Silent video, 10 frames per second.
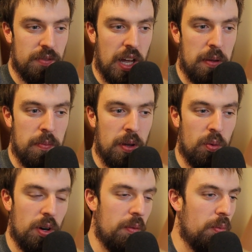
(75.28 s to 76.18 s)
I met
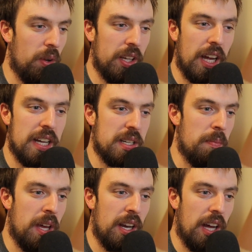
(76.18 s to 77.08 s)
one of the guys I
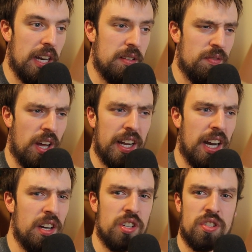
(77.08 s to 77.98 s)
met. I
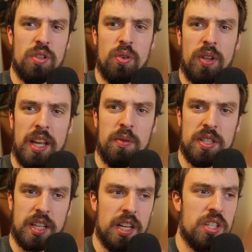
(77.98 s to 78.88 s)
kind of just knew that he
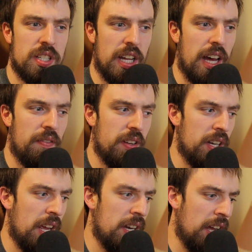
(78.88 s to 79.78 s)
was in the kitchen staff,
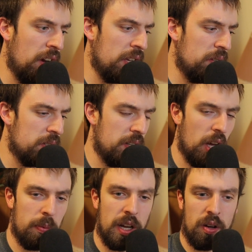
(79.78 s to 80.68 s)
and now he was
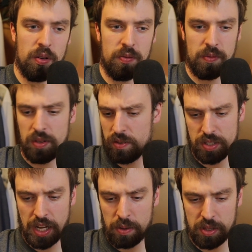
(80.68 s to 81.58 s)
helping out
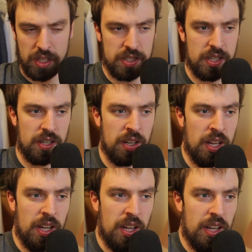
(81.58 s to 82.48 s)
side with us. And,
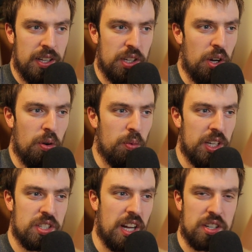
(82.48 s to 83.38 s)

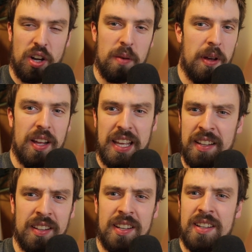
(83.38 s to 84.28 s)
we just got talking about
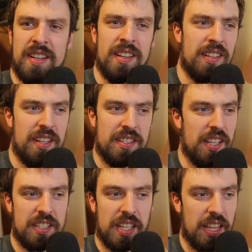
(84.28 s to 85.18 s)
England and
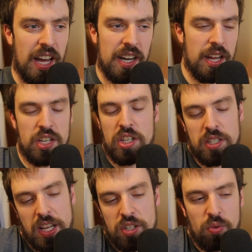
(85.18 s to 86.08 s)
things like that. And
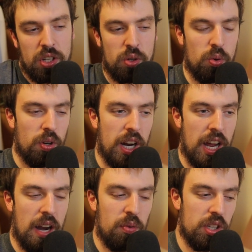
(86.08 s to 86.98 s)
it's really cool. And
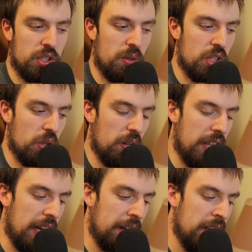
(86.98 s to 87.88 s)
I really do enjoy
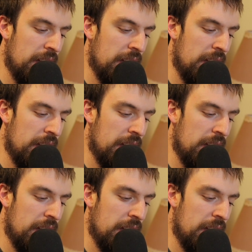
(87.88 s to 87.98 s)
that.